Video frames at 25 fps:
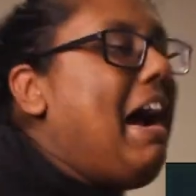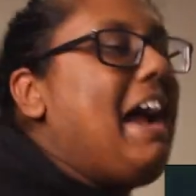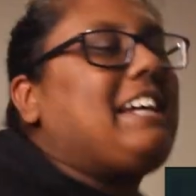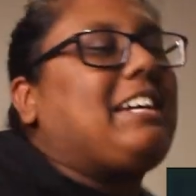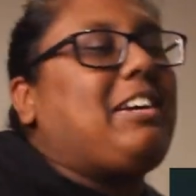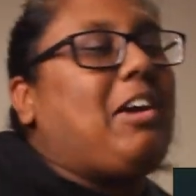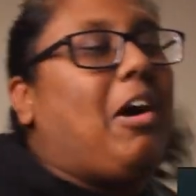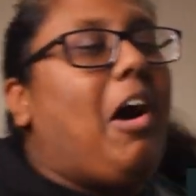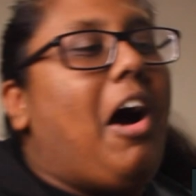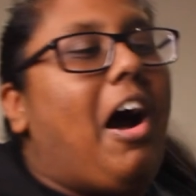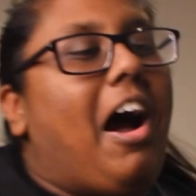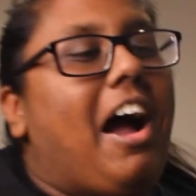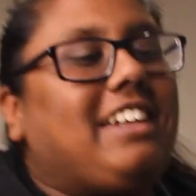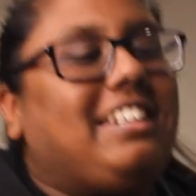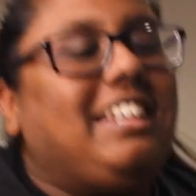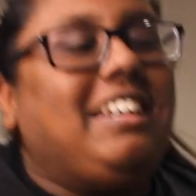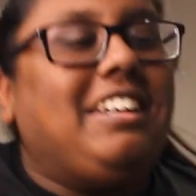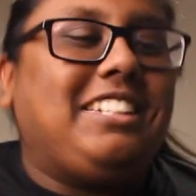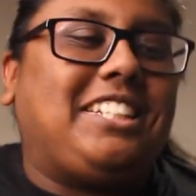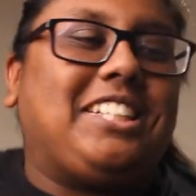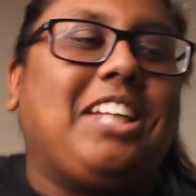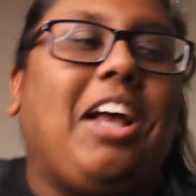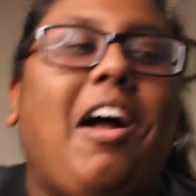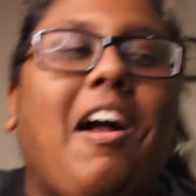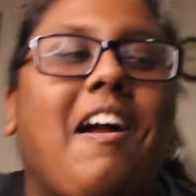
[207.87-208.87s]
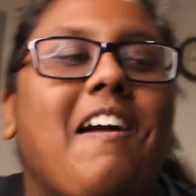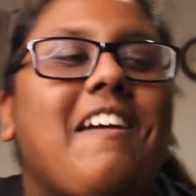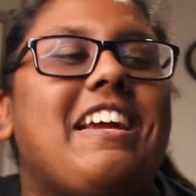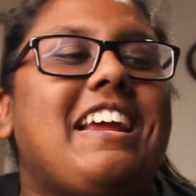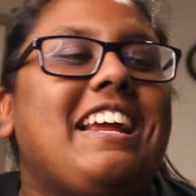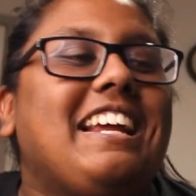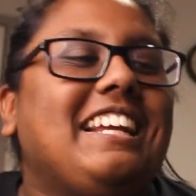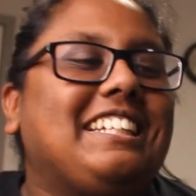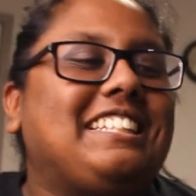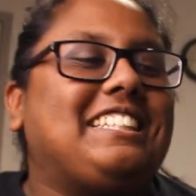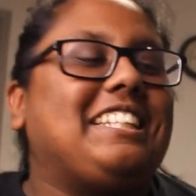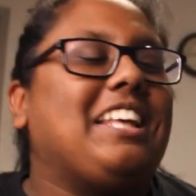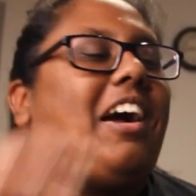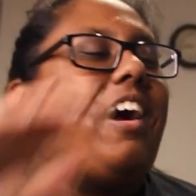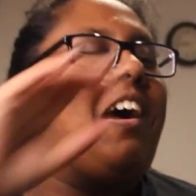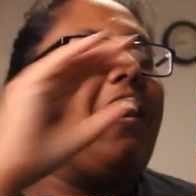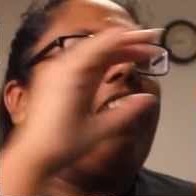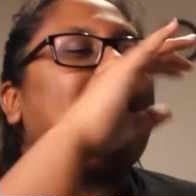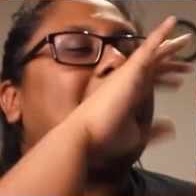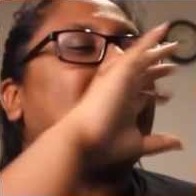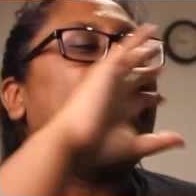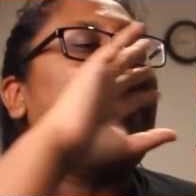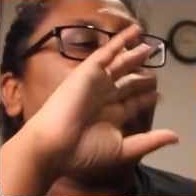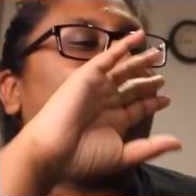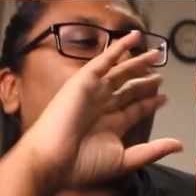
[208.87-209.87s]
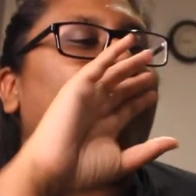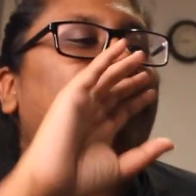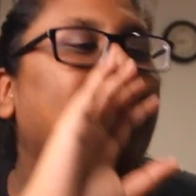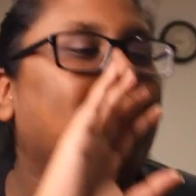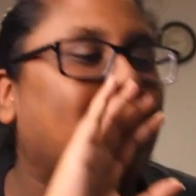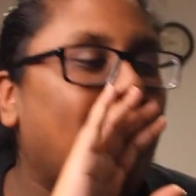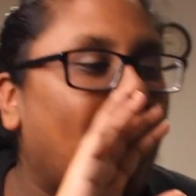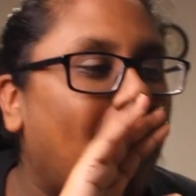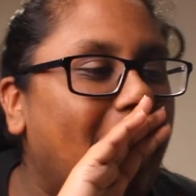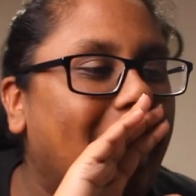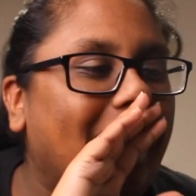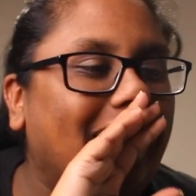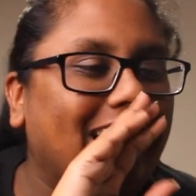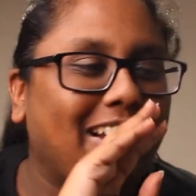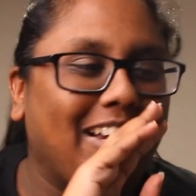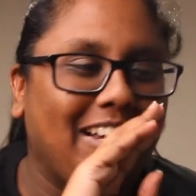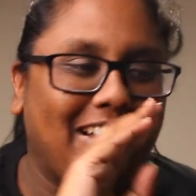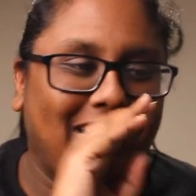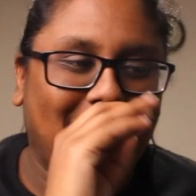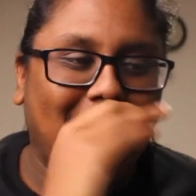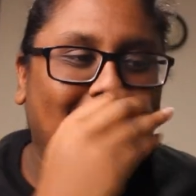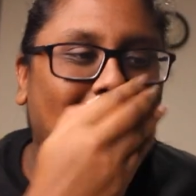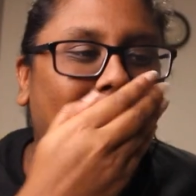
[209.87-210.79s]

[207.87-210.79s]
my god! Sorry! Oh my god!